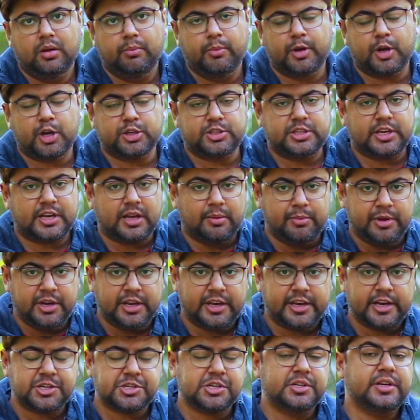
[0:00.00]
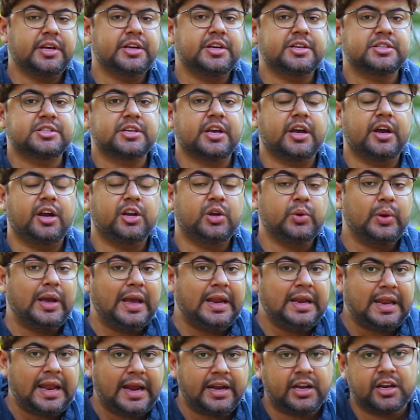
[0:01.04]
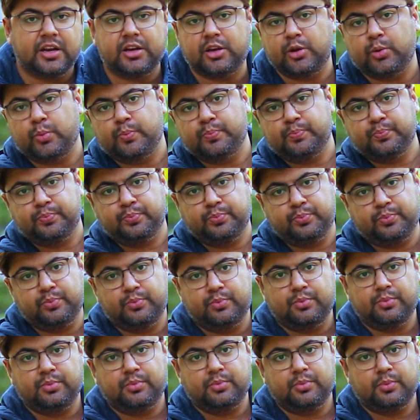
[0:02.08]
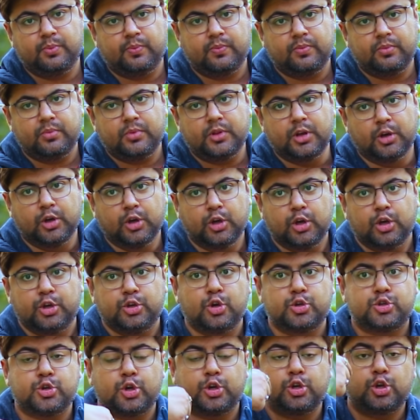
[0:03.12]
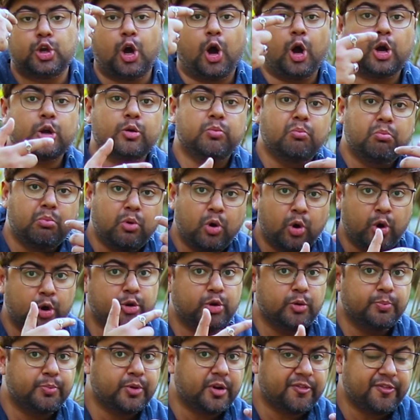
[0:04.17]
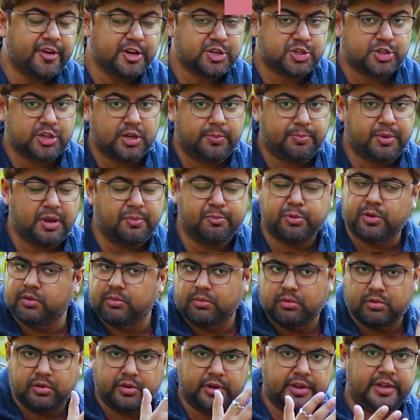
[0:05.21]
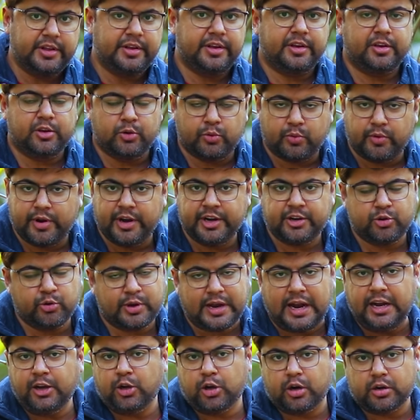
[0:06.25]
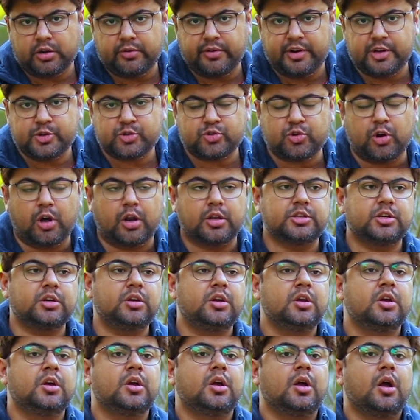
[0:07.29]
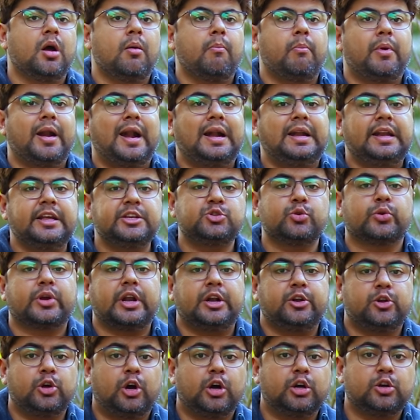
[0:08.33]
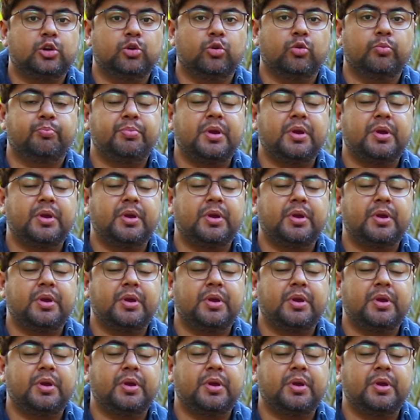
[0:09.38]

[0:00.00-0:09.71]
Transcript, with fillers: Because the communication is here to enlighten you. You should talk more to professional people. You can talk to an astrologer, but at least you can talk to